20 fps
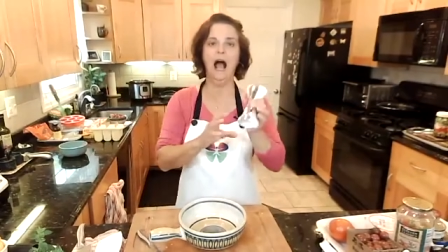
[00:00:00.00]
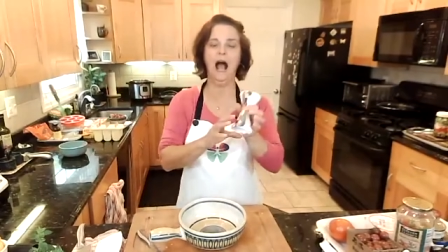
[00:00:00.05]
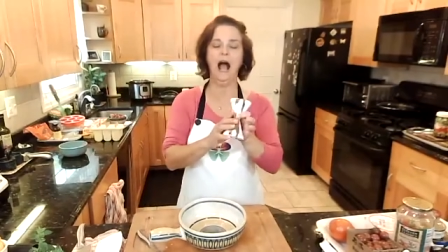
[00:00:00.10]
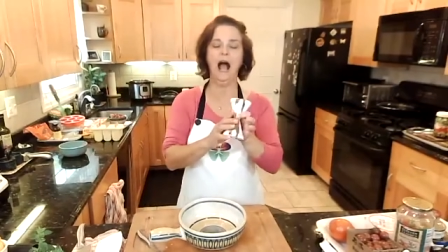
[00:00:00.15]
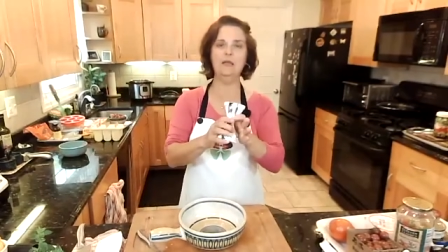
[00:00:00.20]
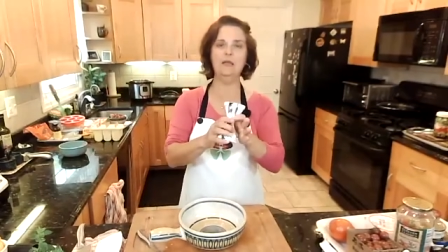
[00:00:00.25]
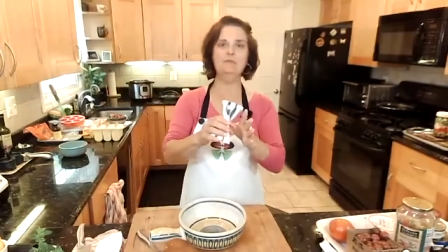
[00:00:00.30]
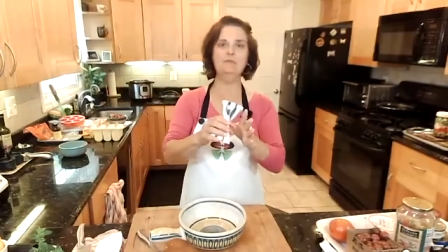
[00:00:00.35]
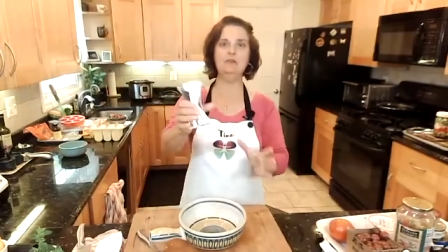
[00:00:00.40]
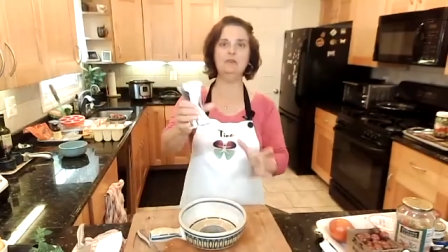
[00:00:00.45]

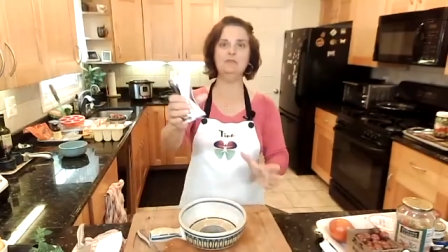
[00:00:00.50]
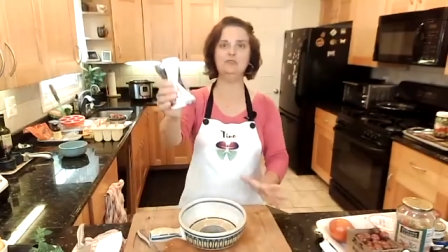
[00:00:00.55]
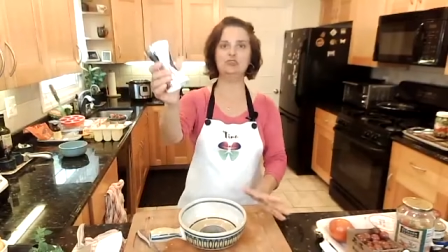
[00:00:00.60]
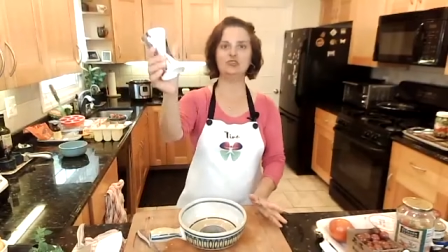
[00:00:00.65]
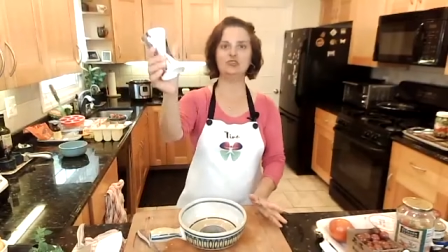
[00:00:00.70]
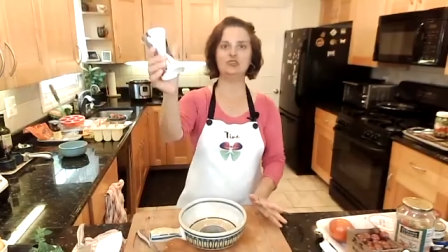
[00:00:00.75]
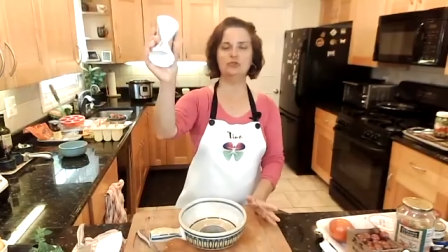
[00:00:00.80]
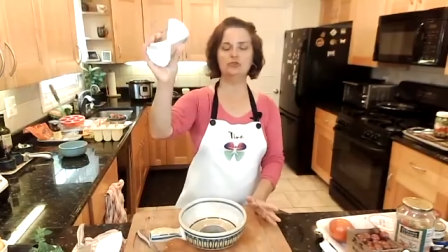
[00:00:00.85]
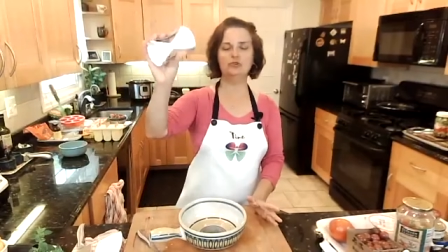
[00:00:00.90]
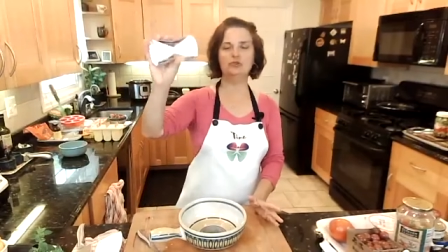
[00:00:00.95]
I'm going to
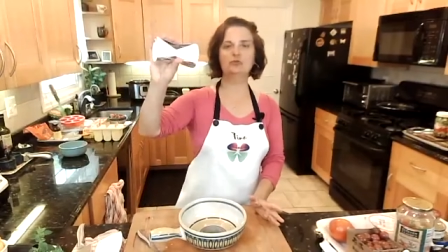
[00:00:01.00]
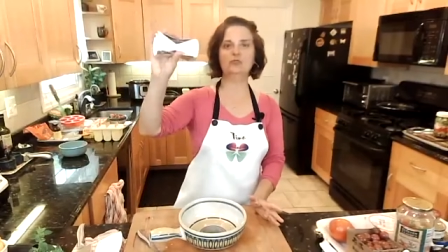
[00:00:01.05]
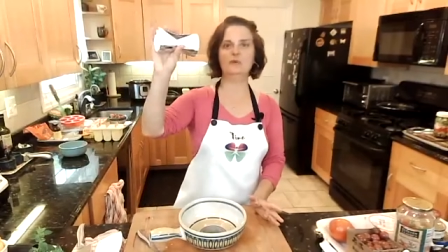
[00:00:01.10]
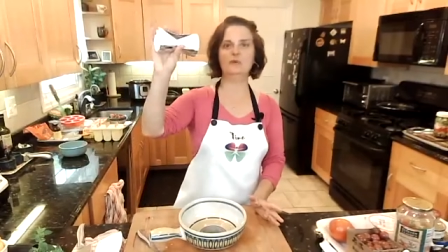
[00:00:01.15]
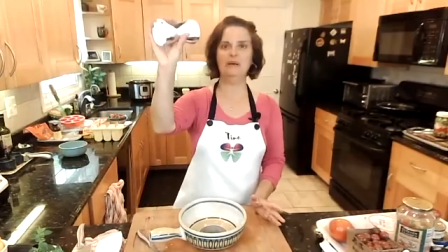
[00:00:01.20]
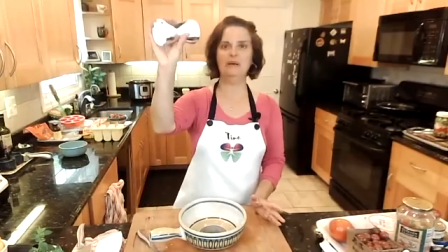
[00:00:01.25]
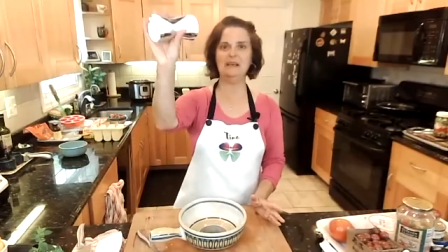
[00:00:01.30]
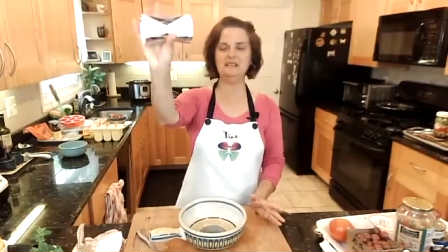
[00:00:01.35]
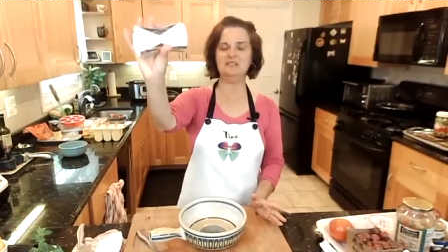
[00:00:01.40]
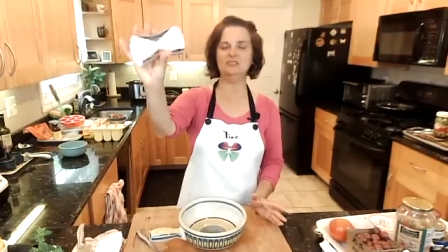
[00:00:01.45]
show you the
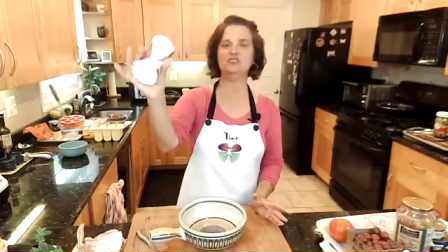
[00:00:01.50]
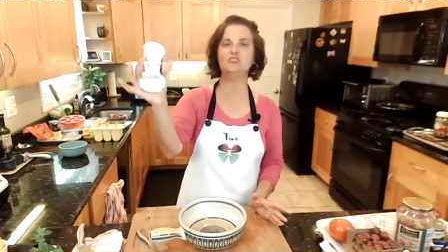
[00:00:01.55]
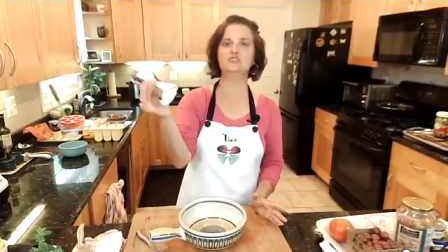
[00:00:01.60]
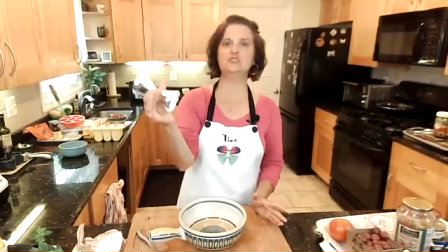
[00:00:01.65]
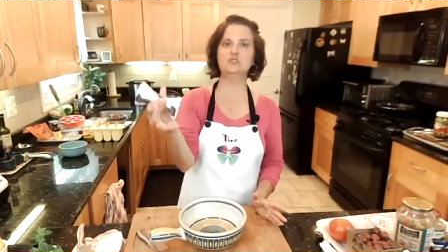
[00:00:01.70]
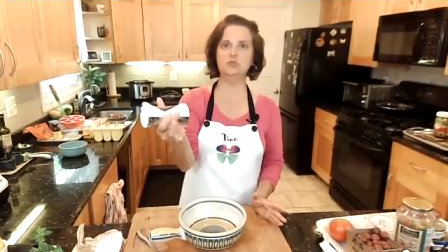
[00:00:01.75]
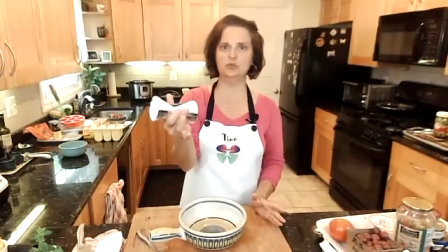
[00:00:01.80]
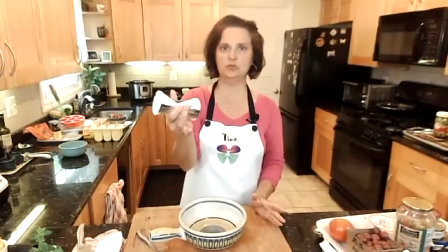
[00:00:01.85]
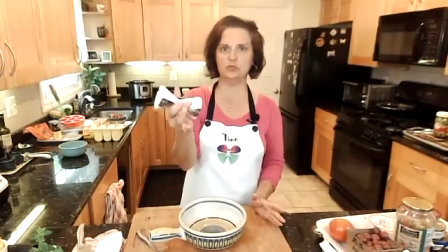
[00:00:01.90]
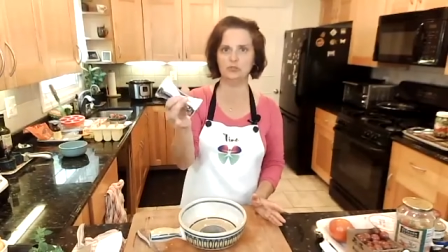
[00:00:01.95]
best
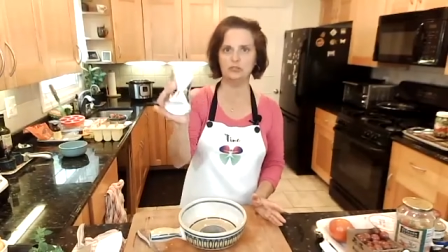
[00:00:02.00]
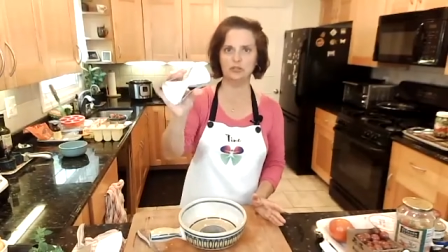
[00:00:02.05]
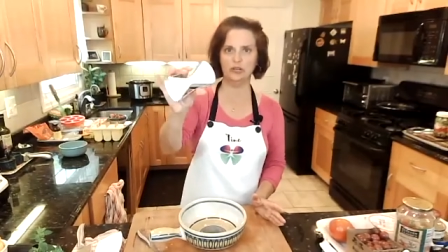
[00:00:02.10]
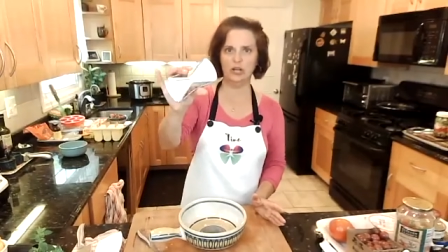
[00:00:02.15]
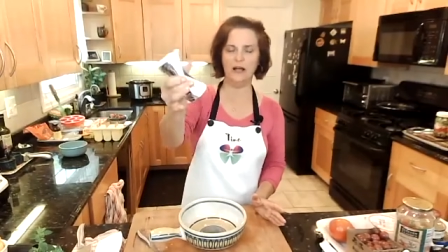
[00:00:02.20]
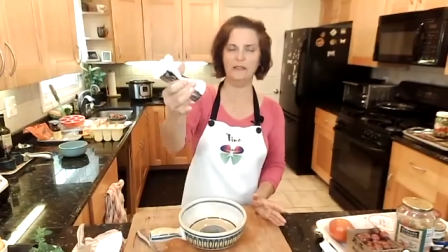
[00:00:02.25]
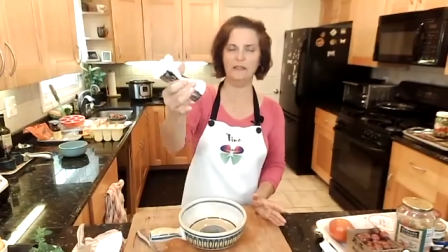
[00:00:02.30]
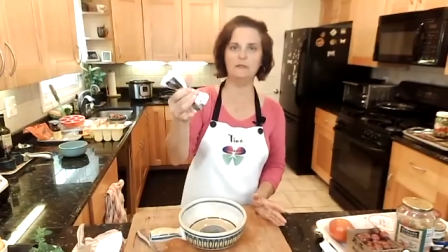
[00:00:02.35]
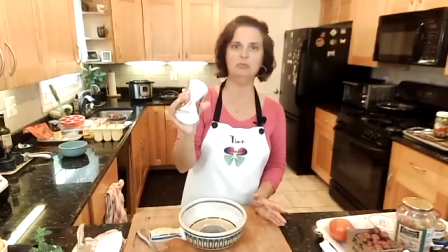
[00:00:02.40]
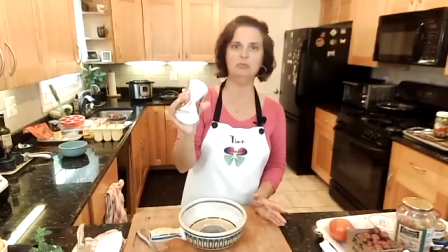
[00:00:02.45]
zoodler
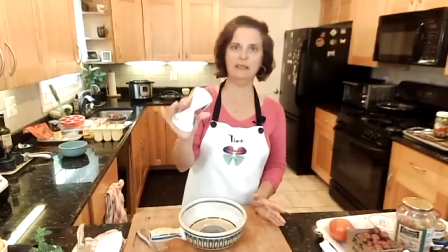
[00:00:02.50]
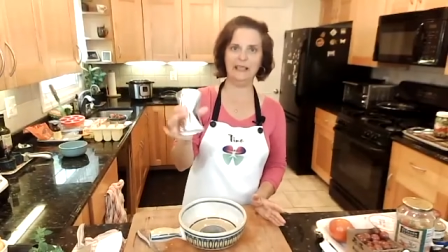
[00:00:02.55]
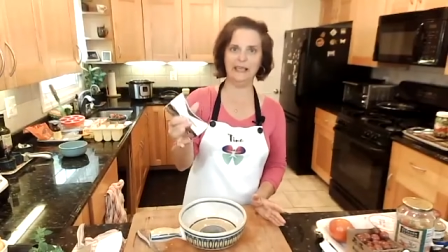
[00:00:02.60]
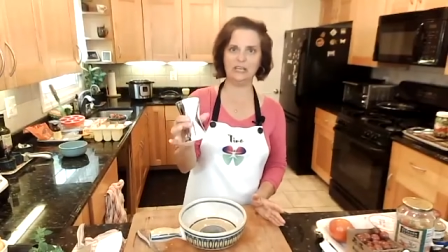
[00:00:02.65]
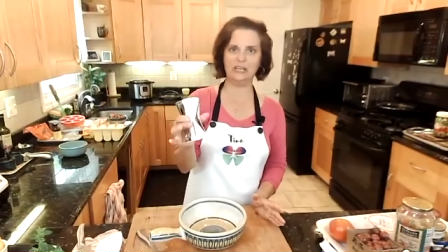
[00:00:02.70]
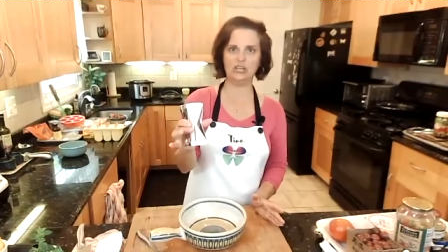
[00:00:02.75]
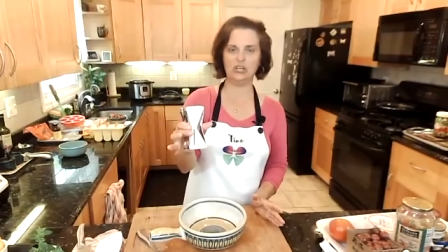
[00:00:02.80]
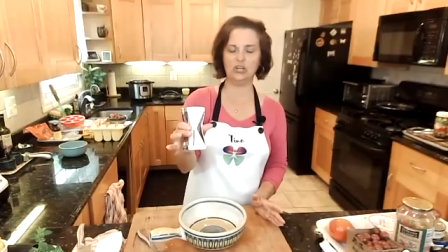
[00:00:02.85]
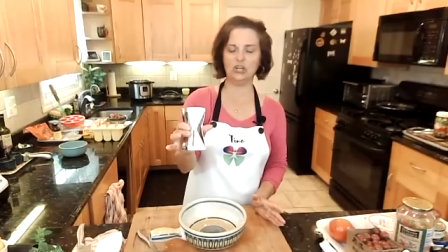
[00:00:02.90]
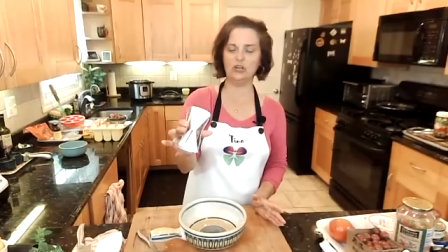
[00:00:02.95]
on the
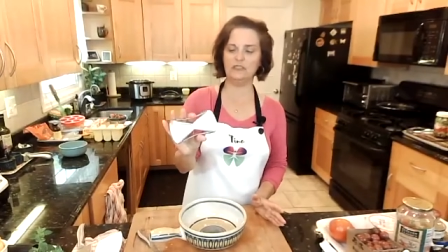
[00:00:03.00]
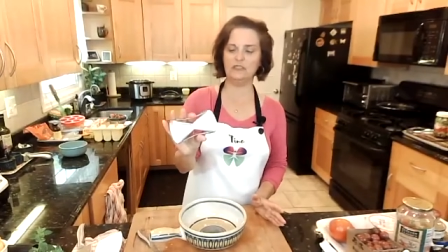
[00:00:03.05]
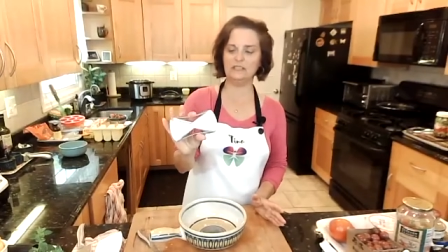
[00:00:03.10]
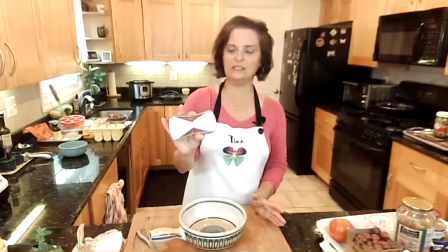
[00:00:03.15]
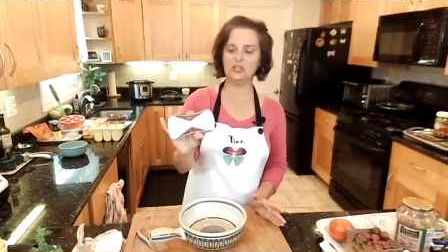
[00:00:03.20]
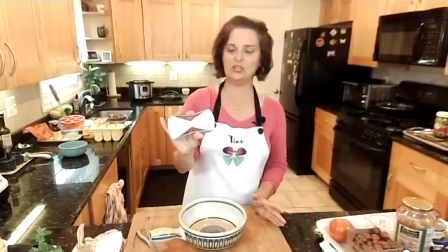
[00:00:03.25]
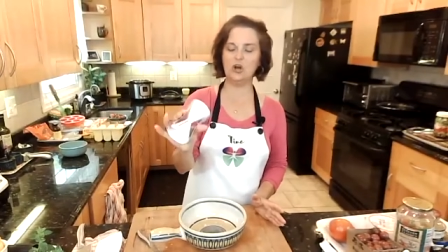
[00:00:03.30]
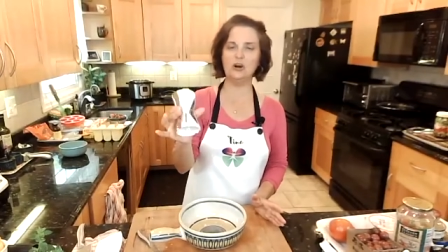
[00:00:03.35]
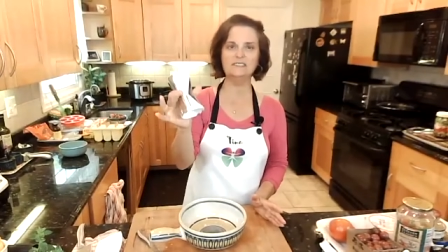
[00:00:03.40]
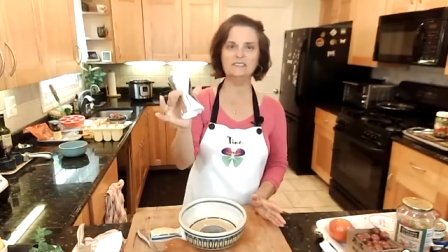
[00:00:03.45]
planet Earth.
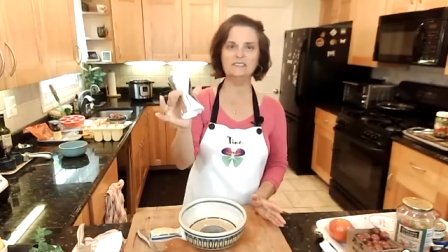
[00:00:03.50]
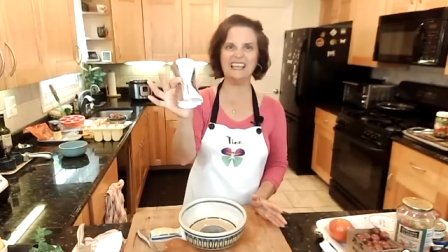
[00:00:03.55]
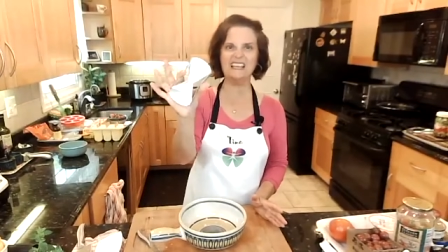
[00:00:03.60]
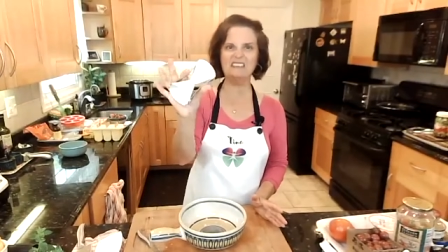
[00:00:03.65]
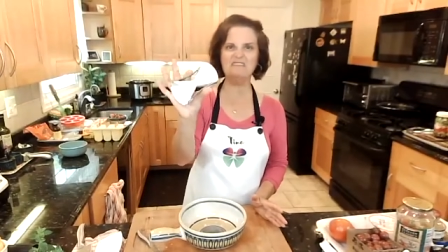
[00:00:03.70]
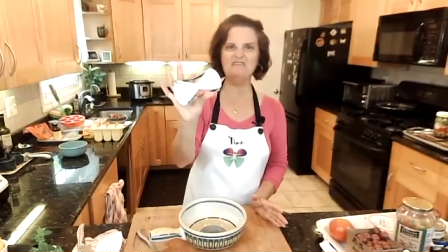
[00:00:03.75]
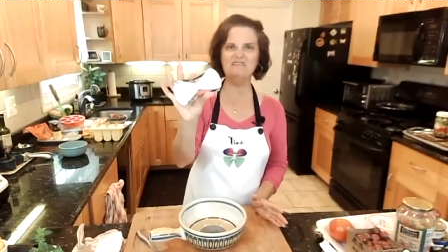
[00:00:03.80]
It's called a